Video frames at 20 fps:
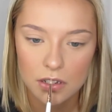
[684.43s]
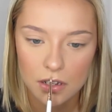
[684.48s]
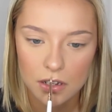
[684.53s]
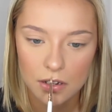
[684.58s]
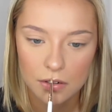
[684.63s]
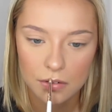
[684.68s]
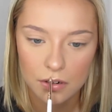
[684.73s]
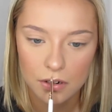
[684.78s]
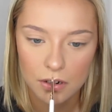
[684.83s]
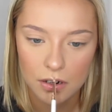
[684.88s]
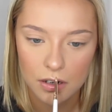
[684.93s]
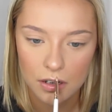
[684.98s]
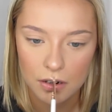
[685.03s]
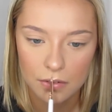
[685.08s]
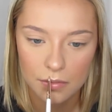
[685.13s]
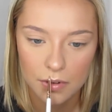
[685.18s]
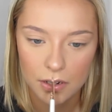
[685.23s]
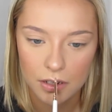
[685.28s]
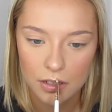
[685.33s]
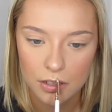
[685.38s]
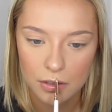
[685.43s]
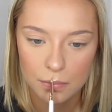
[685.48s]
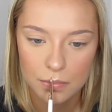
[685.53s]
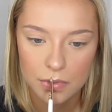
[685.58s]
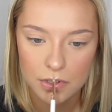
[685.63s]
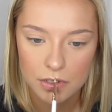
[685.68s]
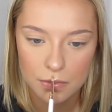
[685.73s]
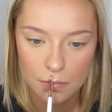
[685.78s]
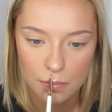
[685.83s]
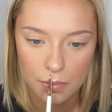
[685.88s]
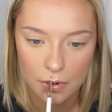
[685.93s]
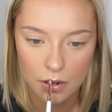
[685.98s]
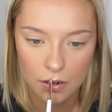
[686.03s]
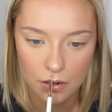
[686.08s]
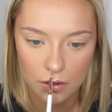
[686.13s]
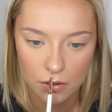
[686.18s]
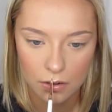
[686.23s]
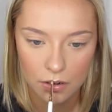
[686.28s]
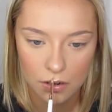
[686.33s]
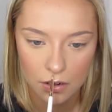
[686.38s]
I'm going on my Cupid's
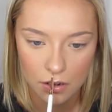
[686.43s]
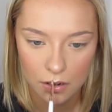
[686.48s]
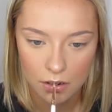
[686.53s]
bow